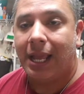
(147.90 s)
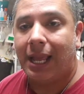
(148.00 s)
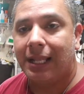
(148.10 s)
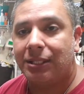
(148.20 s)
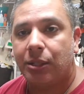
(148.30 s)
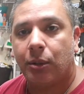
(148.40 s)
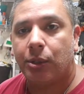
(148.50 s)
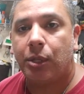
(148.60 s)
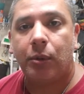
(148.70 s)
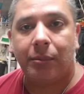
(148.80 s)
And so
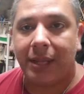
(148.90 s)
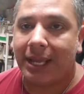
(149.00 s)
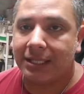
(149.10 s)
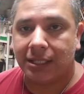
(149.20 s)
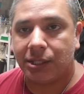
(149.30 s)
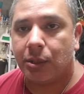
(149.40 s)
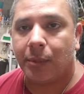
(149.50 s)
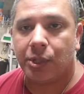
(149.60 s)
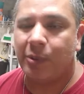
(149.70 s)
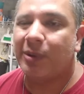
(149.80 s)
you and me as
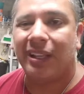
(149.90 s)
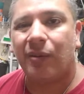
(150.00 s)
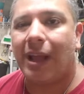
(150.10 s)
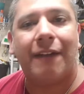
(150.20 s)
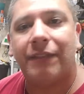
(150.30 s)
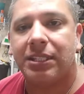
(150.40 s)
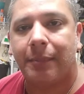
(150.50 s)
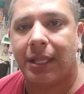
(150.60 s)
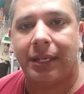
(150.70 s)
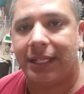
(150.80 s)
consumers, we really don't have
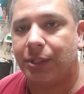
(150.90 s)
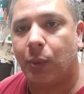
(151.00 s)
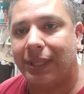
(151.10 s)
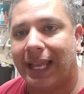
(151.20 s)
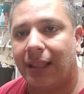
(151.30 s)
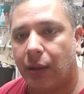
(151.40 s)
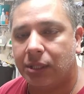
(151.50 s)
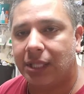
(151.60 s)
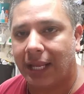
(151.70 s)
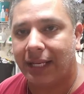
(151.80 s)
visibility to what that
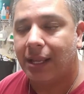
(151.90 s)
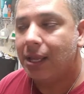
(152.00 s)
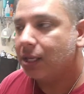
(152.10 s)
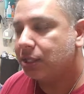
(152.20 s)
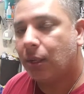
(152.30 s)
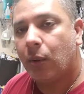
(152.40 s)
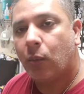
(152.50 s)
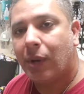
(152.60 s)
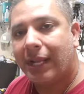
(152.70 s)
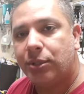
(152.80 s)
looks like. So
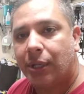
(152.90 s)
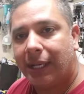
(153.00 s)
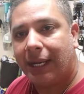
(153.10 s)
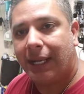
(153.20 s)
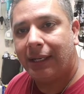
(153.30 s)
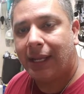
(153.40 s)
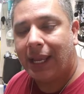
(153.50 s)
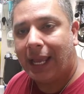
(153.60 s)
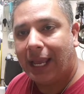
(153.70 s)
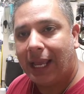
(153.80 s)
when I took it in
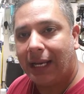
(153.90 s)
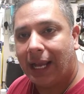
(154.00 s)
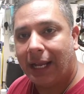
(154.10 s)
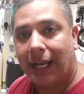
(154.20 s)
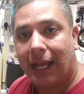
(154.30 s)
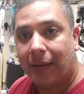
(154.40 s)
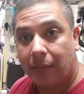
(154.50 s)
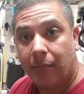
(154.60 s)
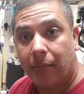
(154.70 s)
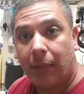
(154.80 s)
and I got
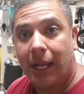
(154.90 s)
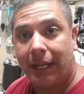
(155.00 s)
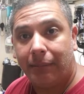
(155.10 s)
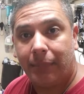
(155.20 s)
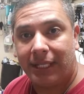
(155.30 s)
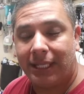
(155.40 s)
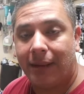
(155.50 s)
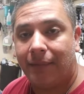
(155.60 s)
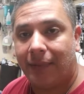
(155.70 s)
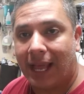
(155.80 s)
my
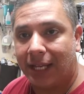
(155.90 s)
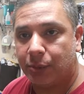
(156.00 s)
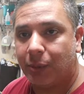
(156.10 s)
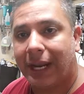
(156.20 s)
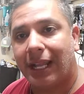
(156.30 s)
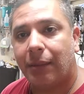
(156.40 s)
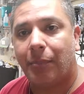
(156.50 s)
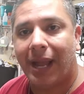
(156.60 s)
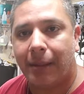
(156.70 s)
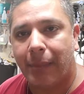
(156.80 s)
BCM flash, when I got the
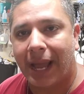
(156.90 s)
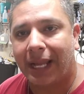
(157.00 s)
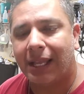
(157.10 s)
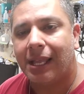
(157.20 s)
bike back,